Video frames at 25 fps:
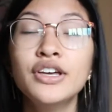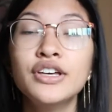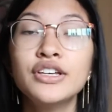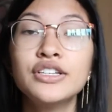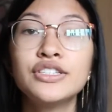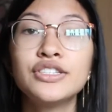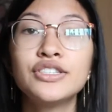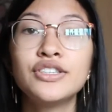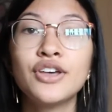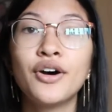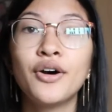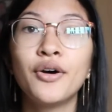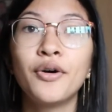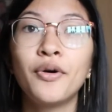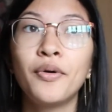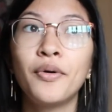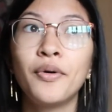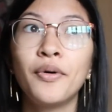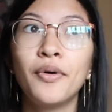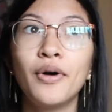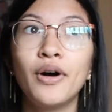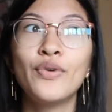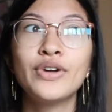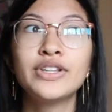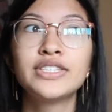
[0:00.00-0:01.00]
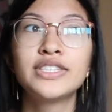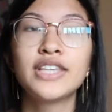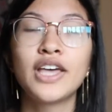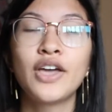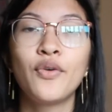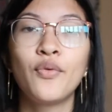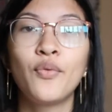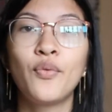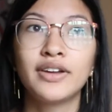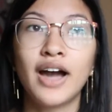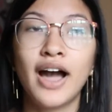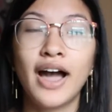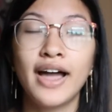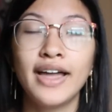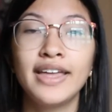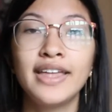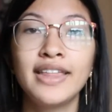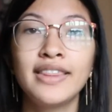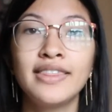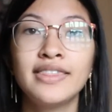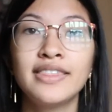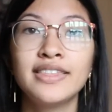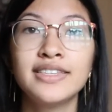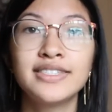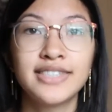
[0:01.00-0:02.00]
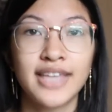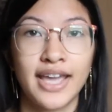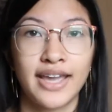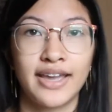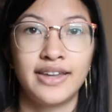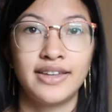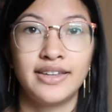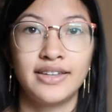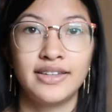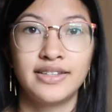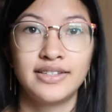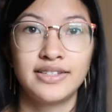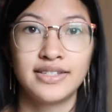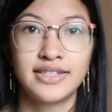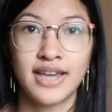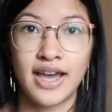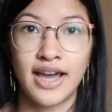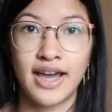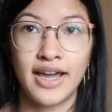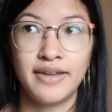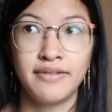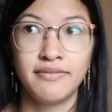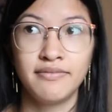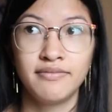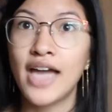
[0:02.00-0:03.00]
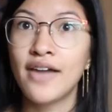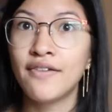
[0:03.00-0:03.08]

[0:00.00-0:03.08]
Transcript: So once I got in the second time,